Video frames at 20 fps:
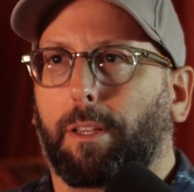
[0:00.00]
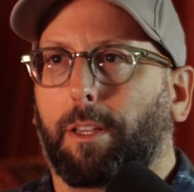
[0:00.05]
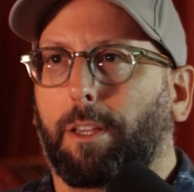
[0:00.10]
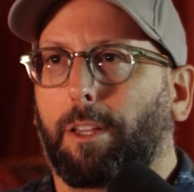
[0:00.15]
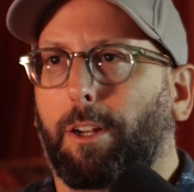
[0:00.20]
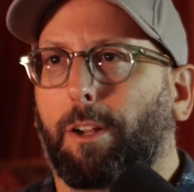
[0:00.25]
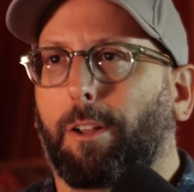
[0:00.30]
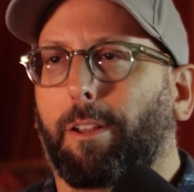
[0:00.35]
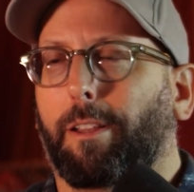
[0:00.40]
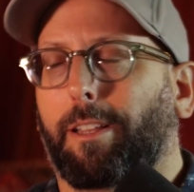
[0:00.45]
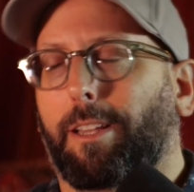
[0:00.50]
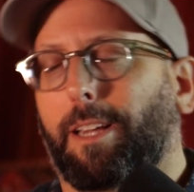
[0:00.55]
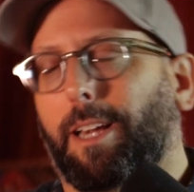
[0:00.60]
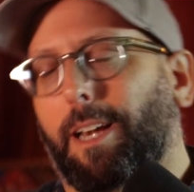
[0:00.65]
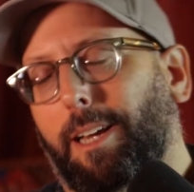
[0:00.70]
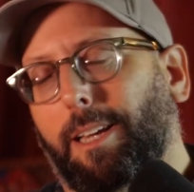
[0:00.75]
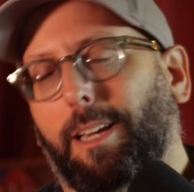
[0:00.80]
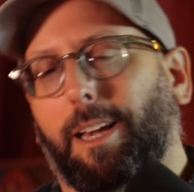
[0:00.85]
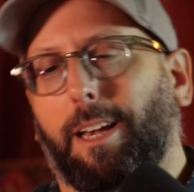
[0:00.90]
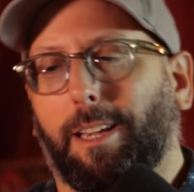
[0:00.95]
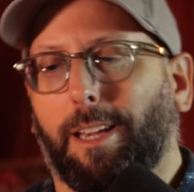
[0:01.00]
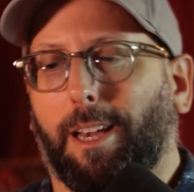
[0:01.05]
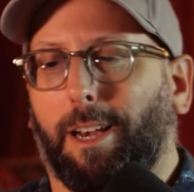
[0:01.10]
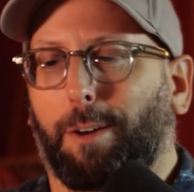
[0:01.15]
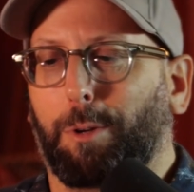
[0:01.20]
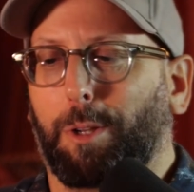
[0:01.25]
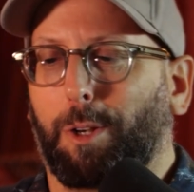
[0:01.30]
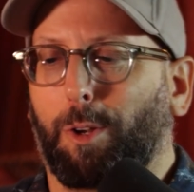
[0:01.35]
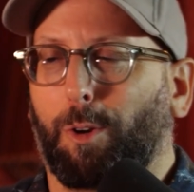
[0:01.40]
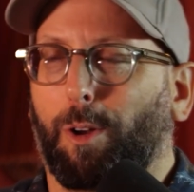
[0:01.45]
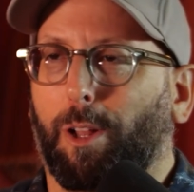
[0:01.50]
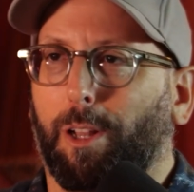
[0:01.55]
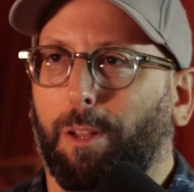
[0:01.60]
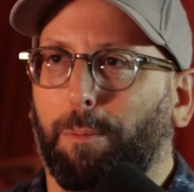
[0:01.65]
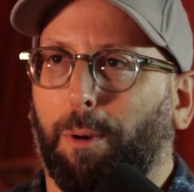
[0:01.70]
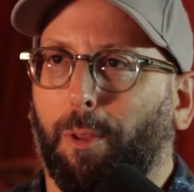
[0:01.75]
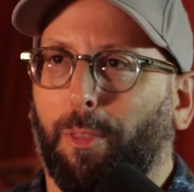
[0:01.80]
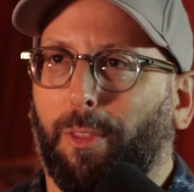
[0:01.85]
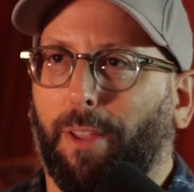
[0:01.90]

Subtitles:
We know all about that.